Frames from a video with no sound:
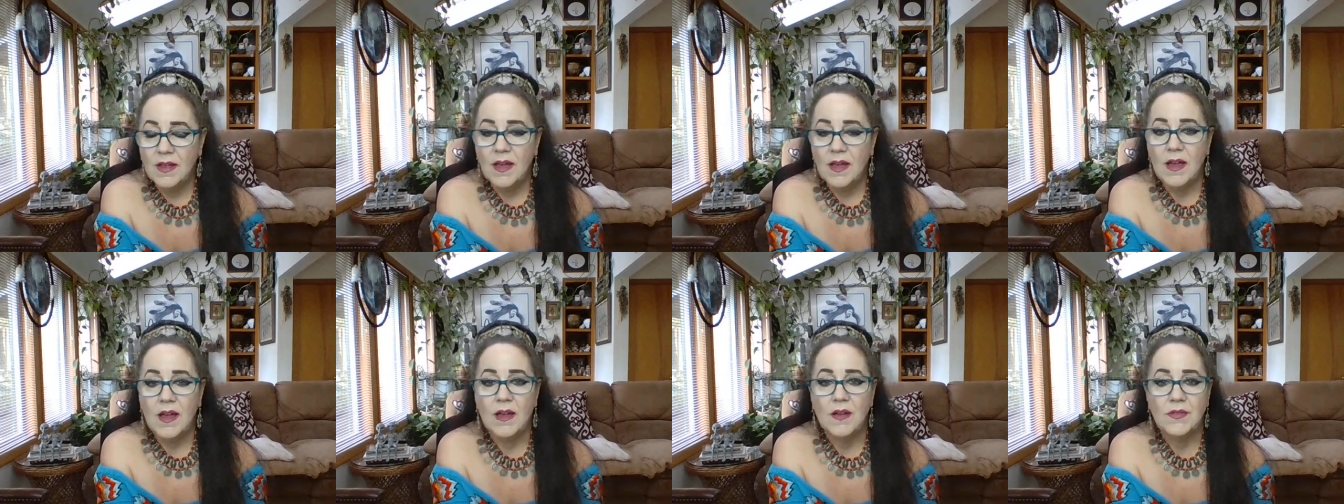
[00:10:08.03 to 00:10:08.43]

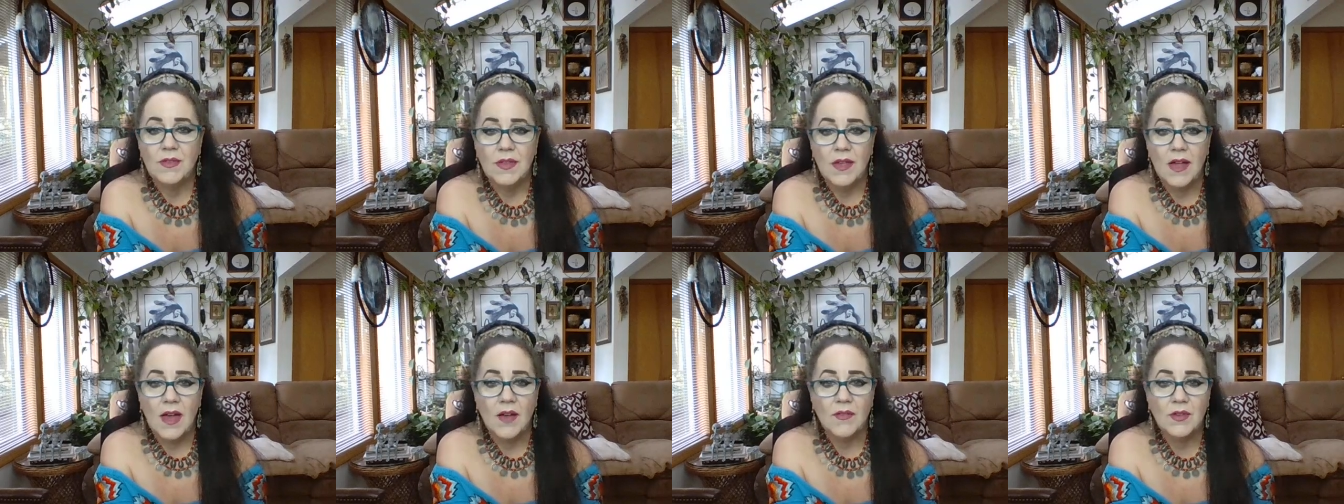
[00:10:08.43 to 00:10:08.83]
of
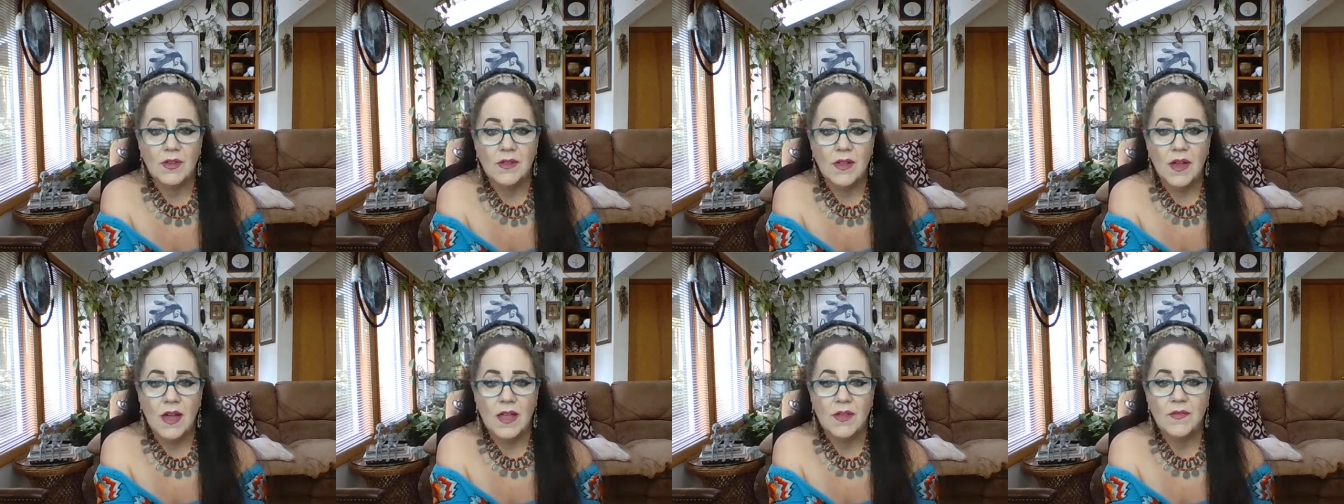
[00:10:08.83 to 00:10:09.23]
the
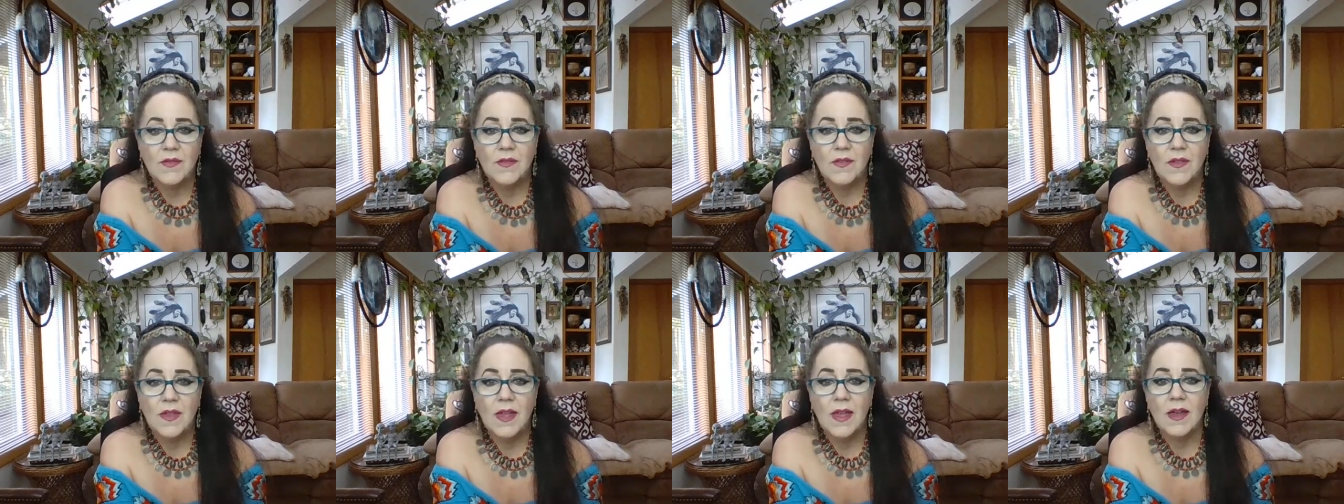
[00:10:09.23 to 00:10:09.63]
afterlife
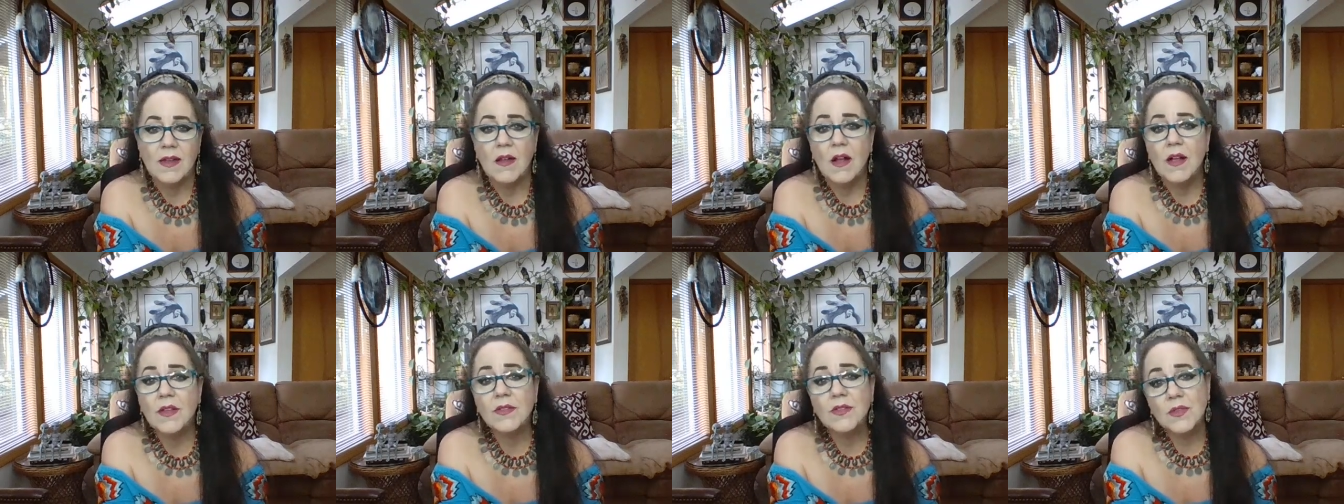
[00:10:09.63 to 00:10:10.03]
and
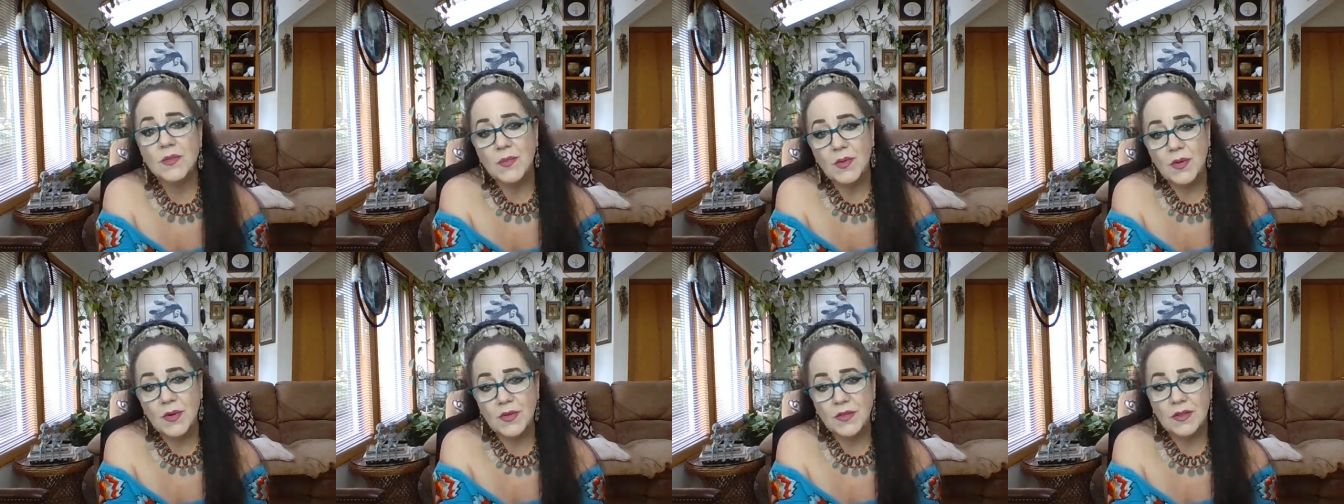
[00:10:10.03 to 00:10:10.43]
also the
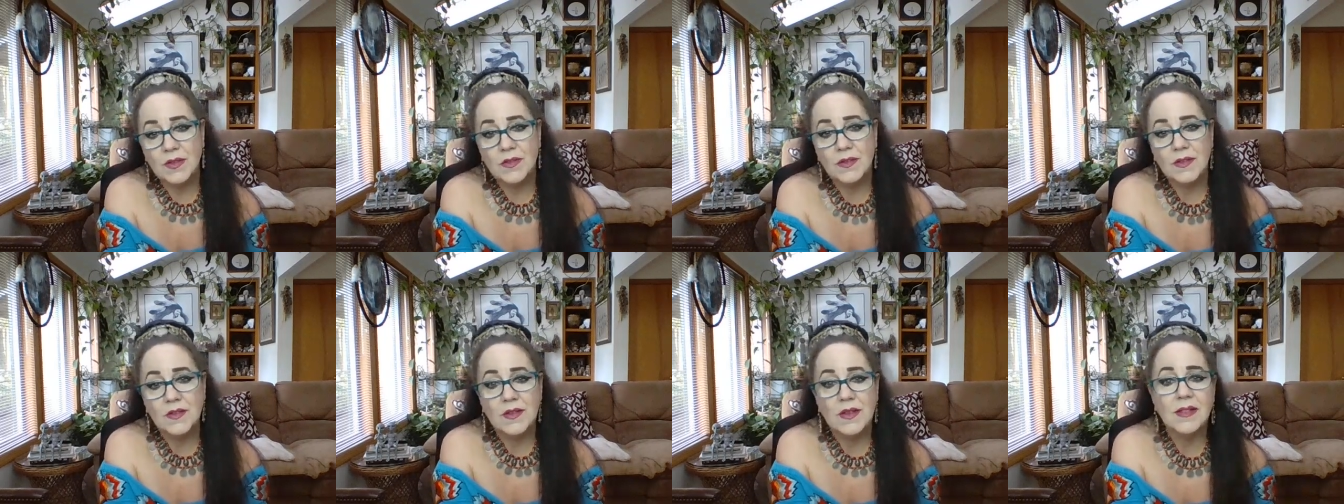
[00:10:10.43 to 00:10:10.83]

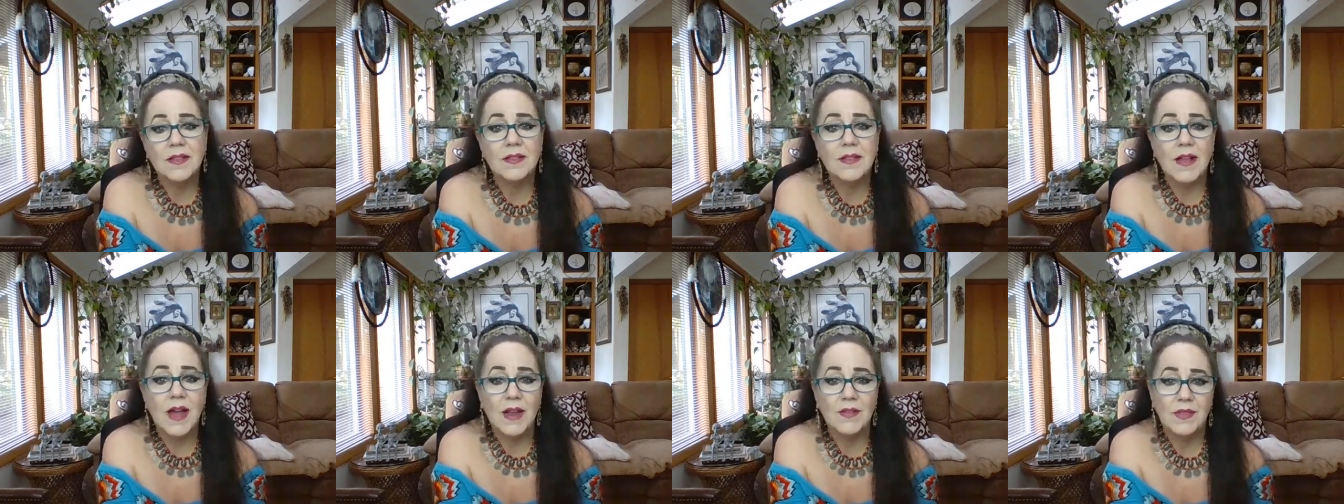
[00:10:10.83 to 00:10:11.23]
person's
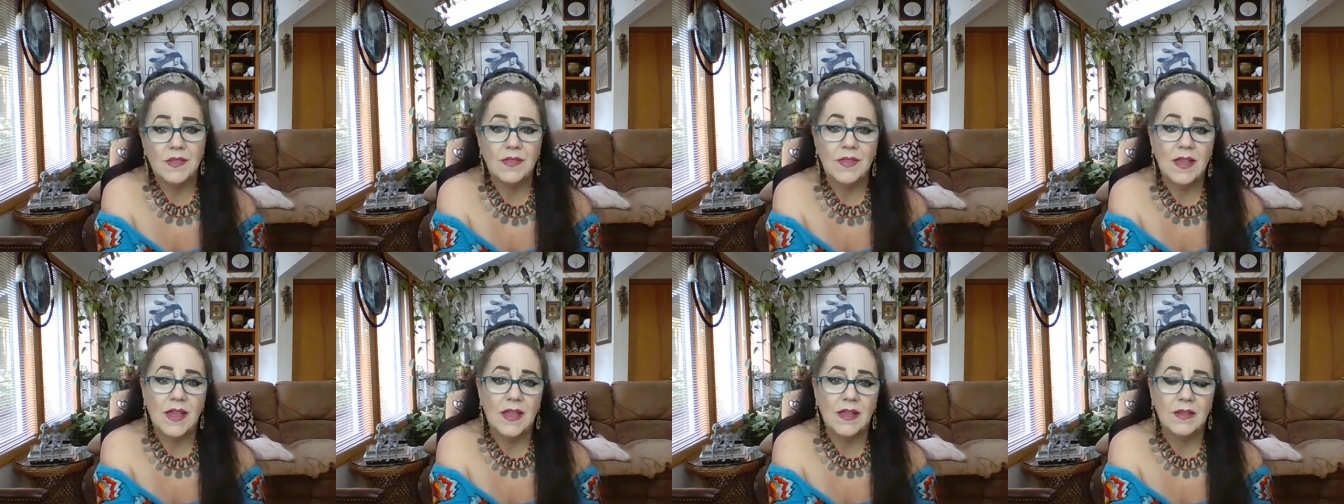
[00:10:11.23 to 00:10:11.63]
life that
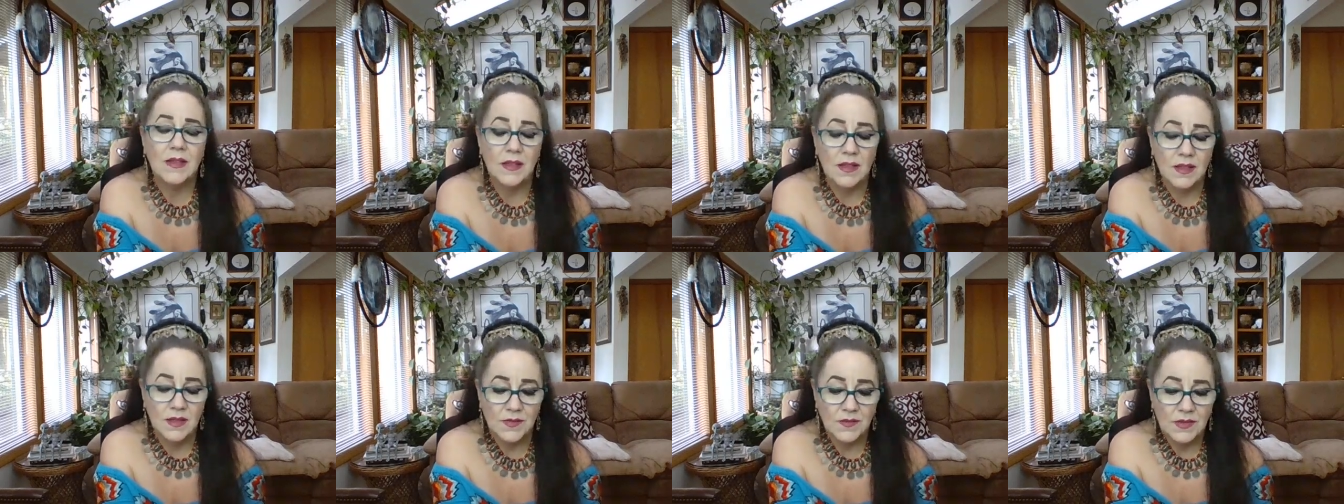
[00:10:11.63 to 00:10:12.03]
they had
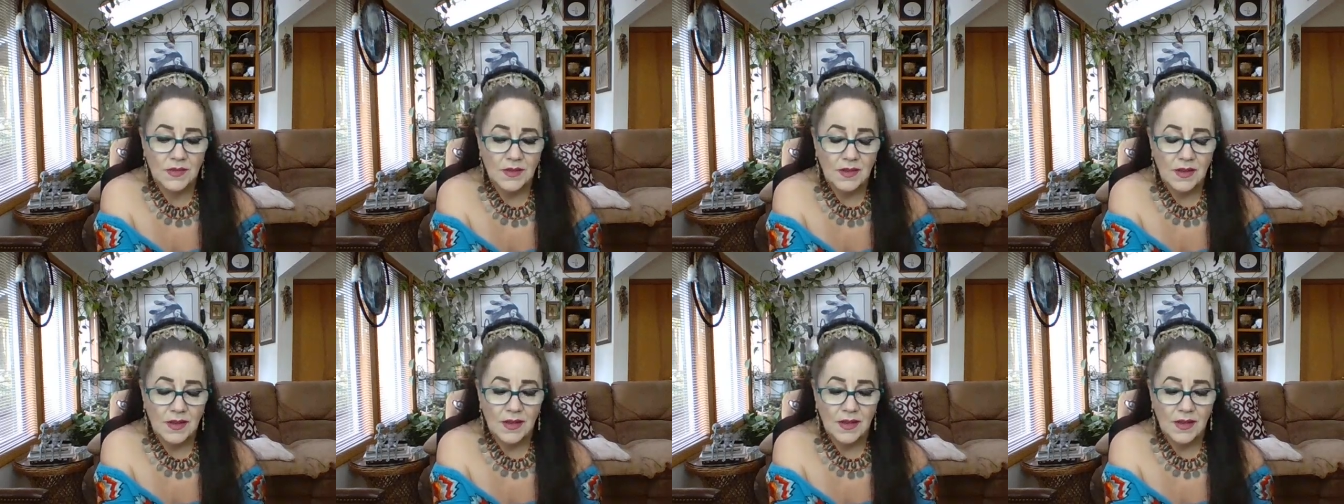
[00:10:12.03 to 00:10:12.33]
lived.